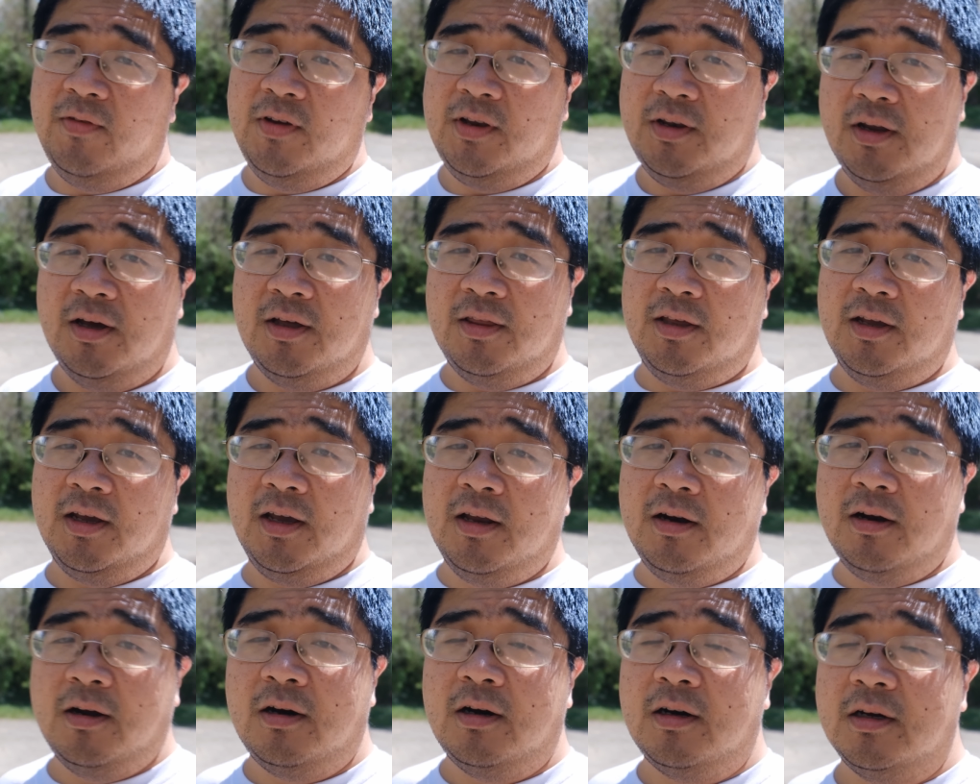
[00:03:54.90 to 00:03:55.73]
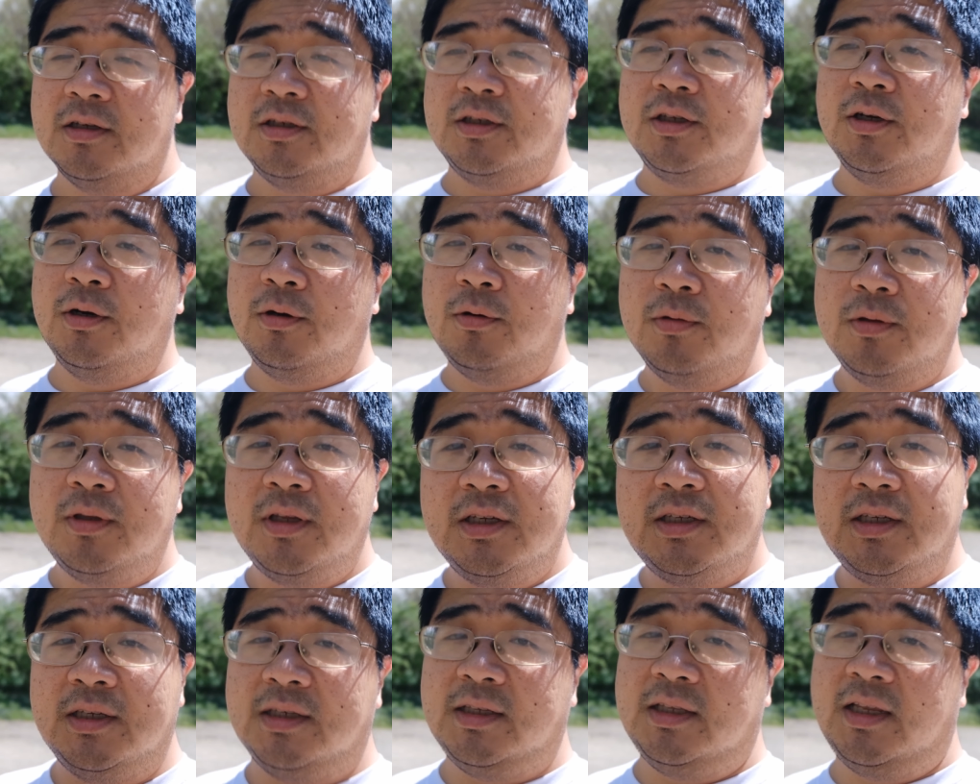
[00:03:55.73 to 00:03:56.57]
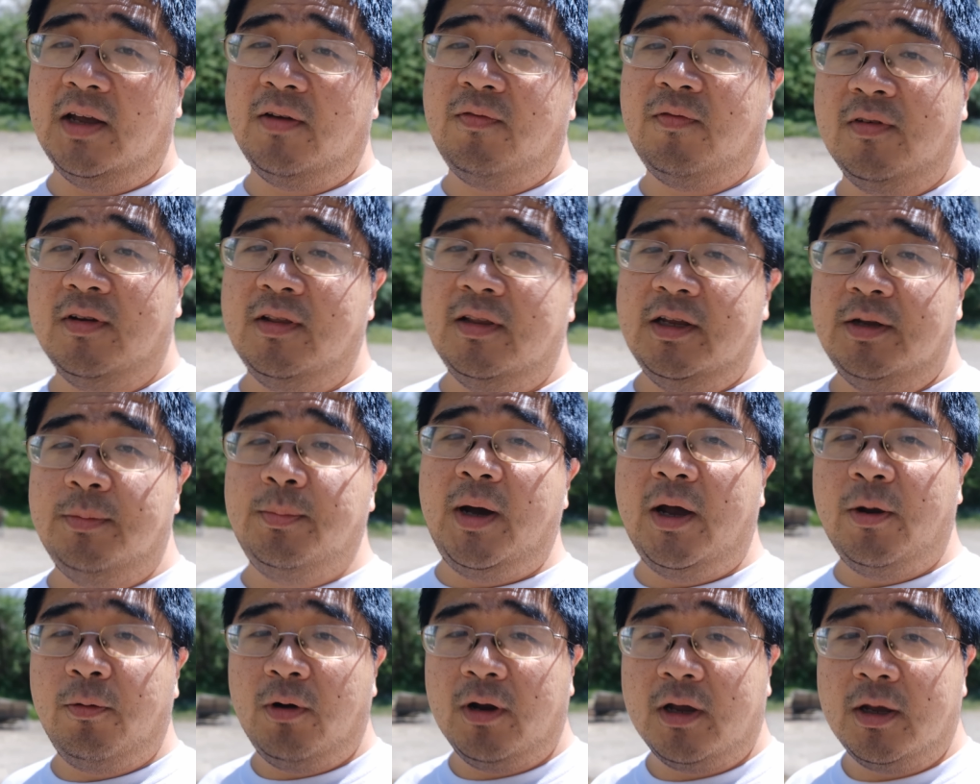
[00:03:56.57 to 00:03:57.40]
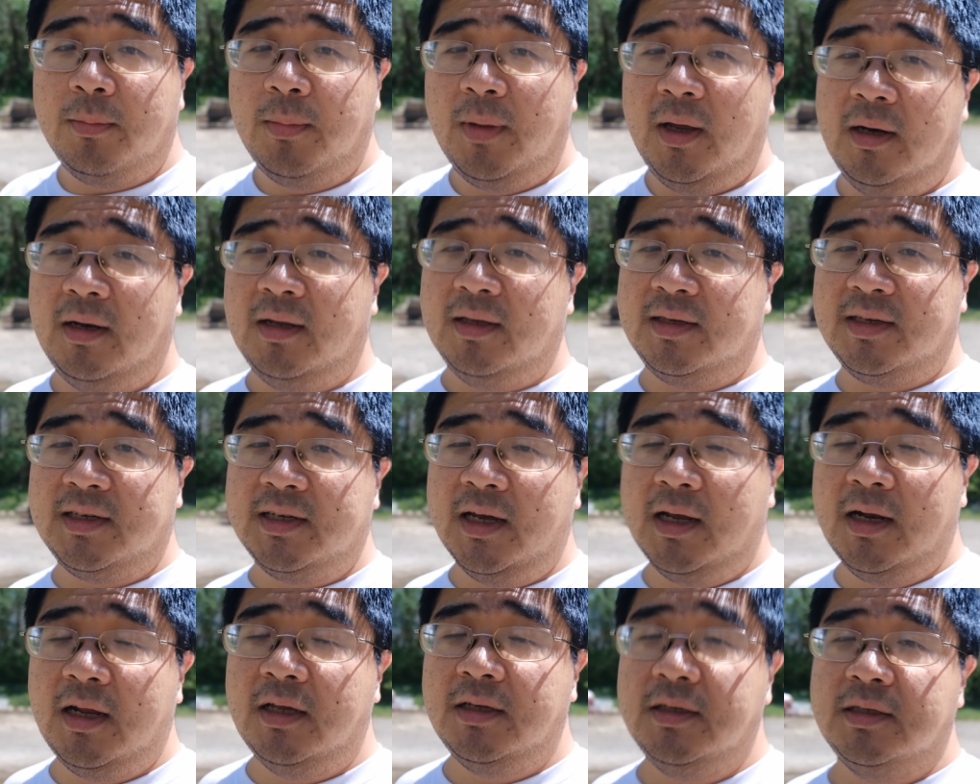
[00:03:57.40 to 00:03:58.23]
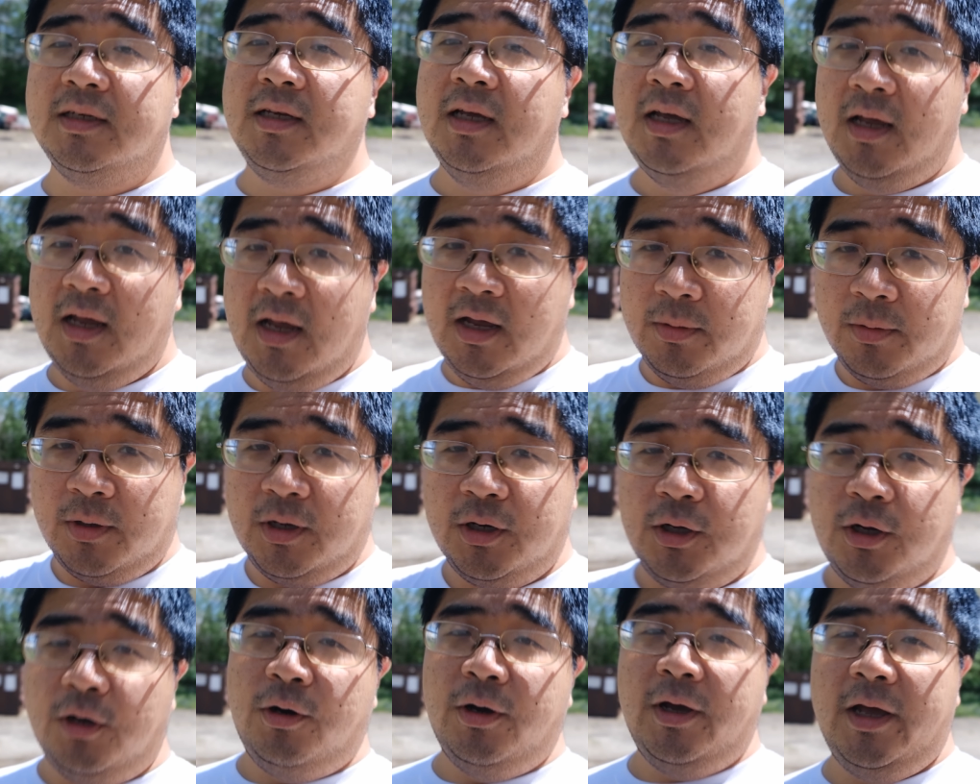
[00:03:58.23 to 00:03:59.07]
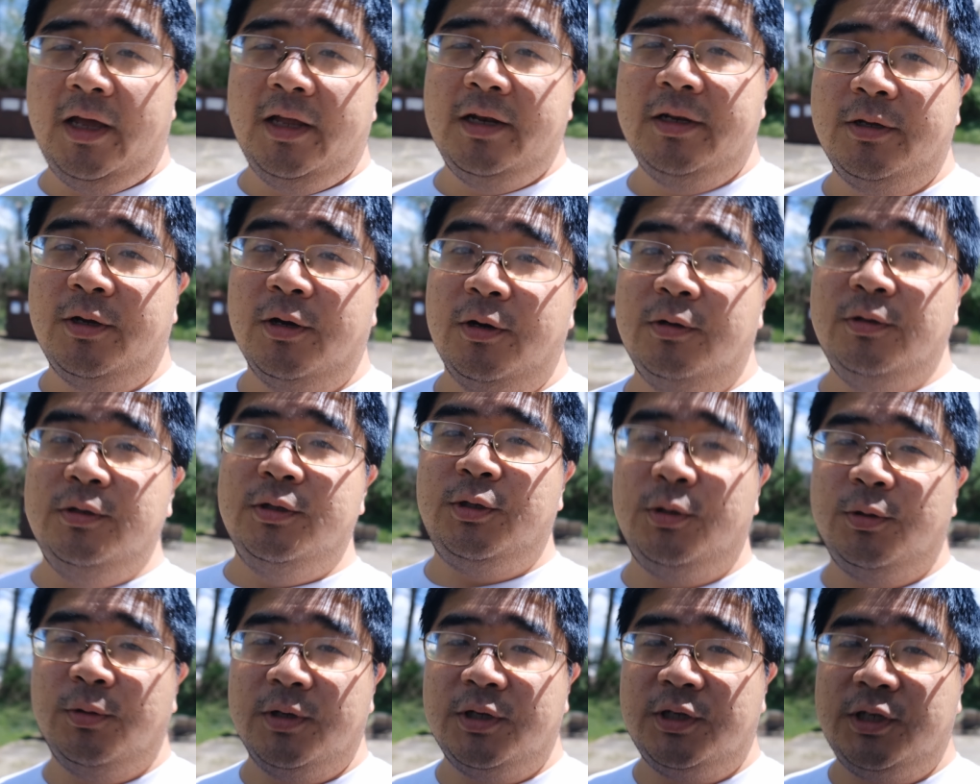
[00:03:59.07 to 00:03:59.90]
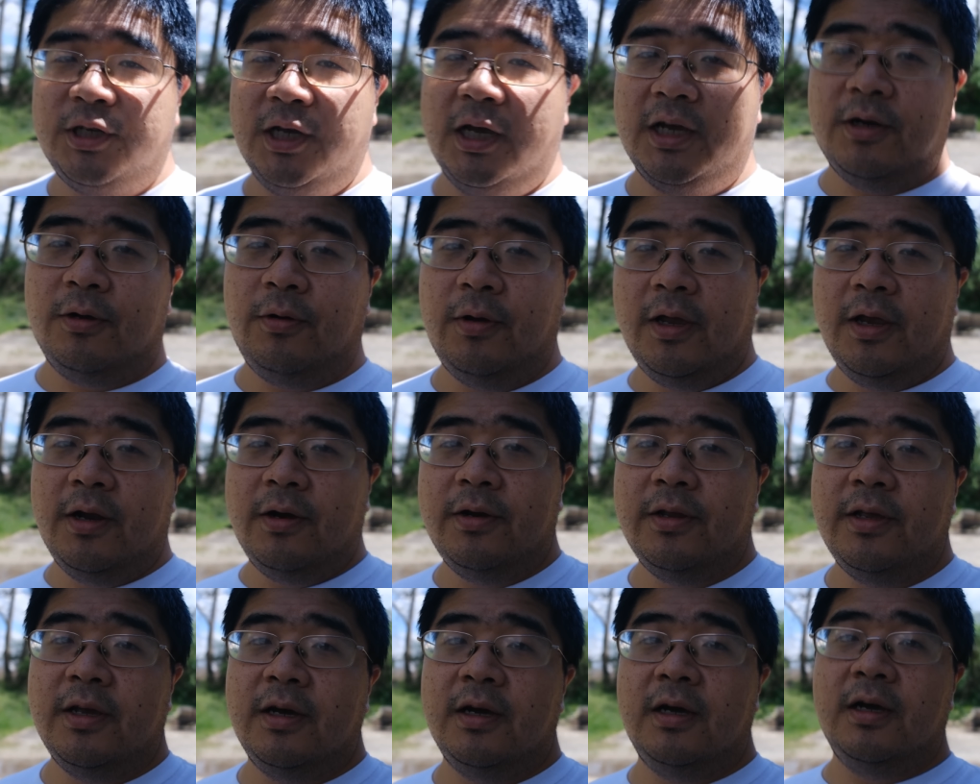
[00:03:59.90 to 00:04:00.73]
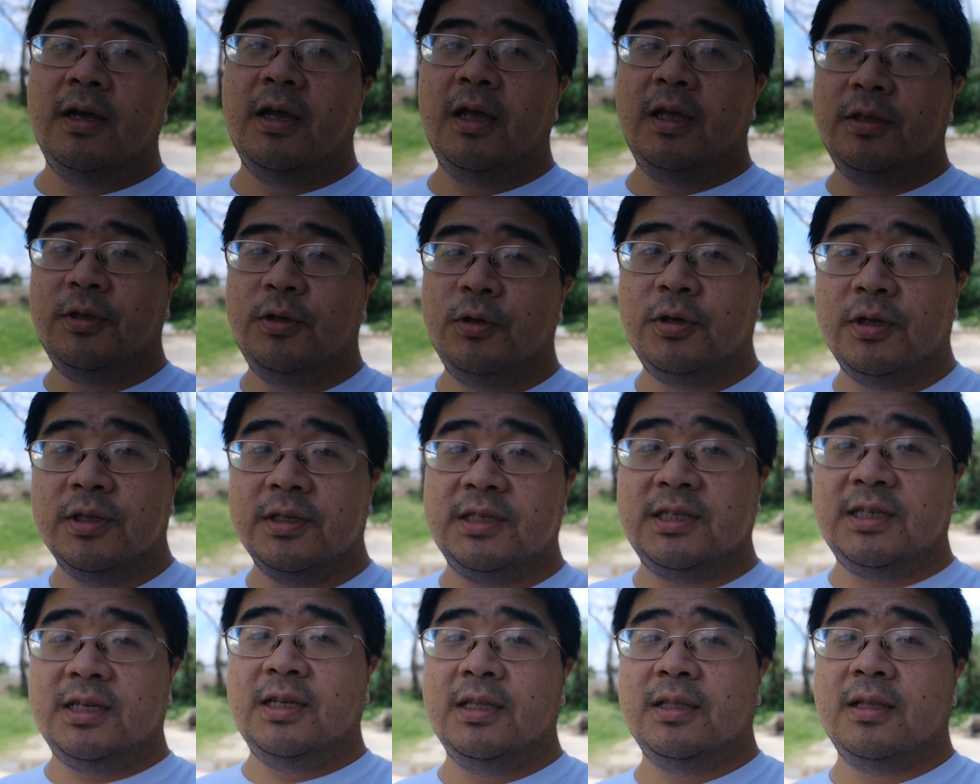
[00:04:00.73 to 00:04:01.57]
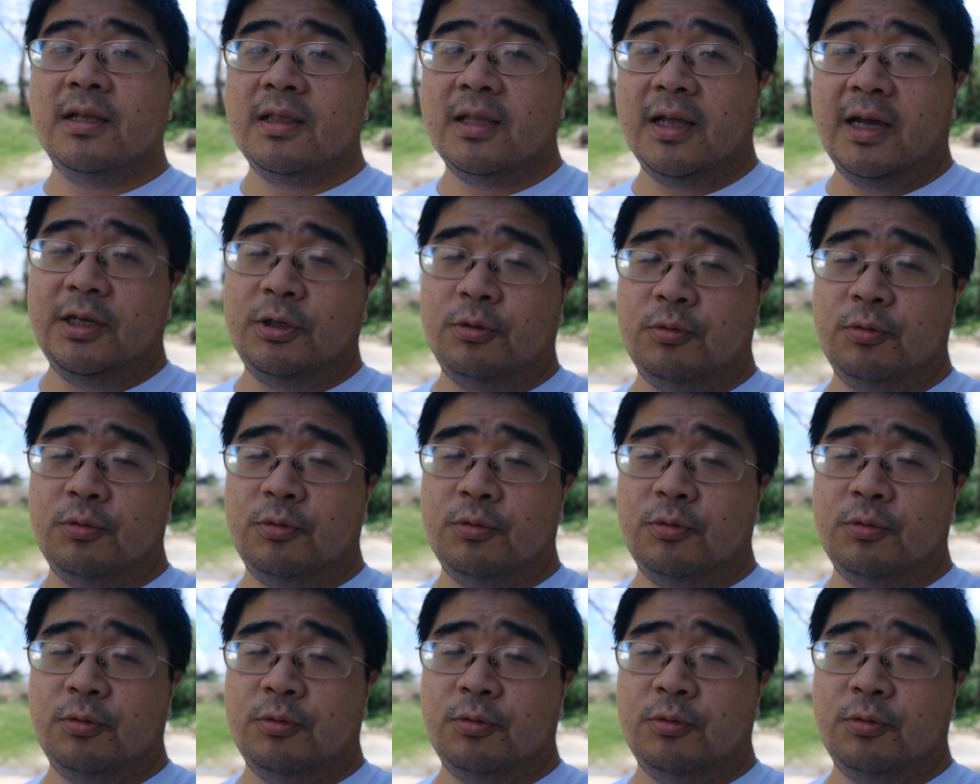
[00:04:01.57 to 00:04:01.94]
nothing at all. So this is definitely my recommended settings. I'm going to go ahead, go into a shadow area, and you can see the light